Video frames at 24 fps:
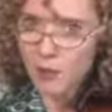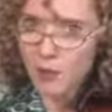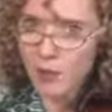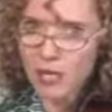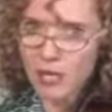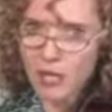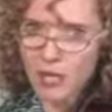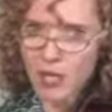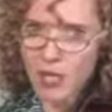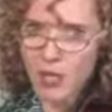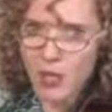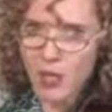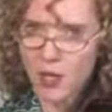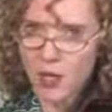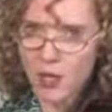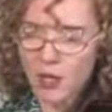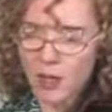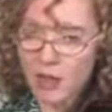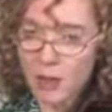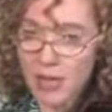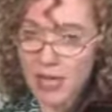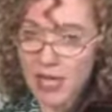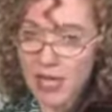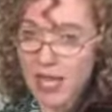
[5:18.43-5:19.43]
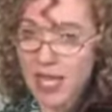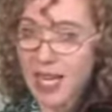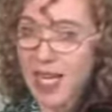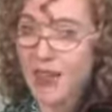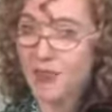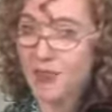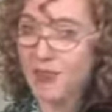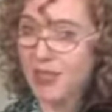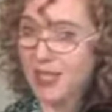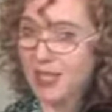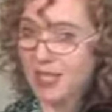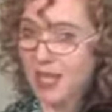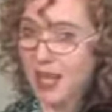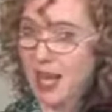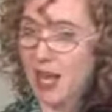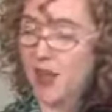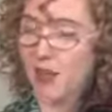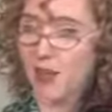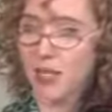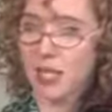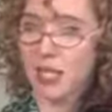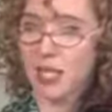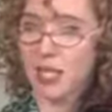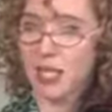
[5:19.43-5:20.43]
we hear at the beginning of the
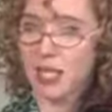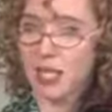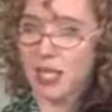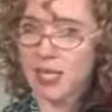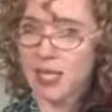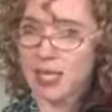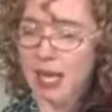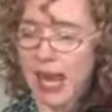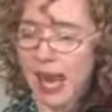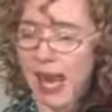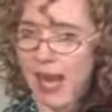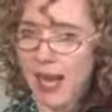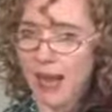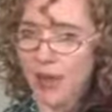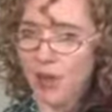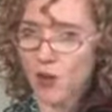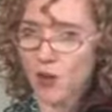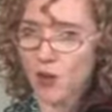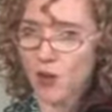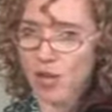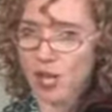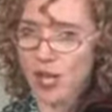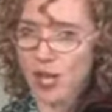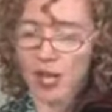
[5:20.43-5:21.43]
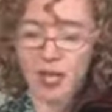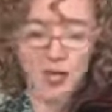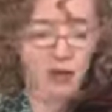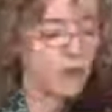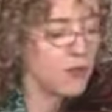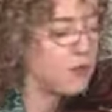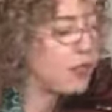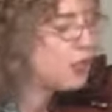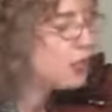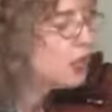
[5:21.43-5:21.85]
sound, the little attack or the head of the